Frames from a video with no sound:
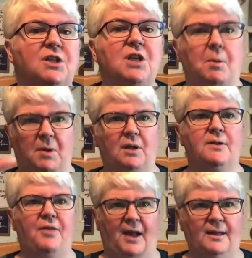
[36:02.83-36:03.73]
double
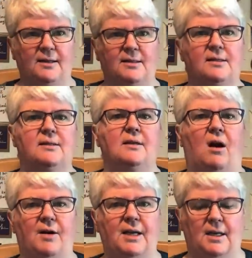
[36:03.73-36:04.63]
thickness
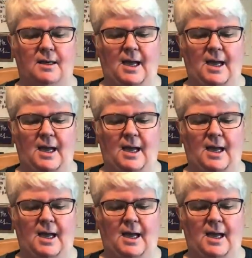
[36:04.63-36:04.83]
cardigan.